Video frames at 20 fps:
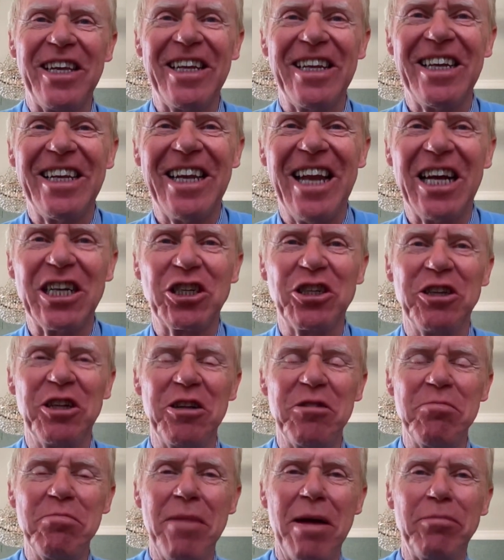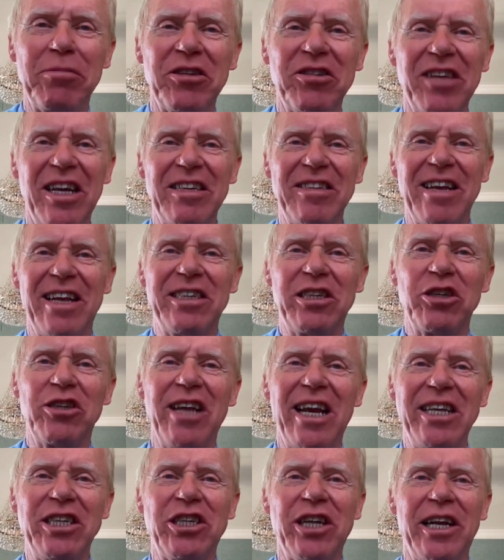national member states
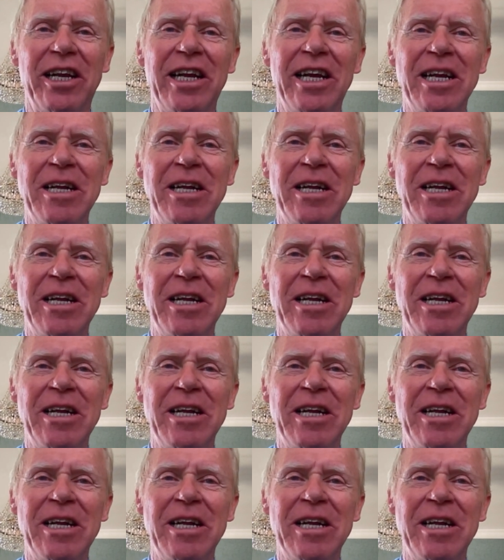legislation.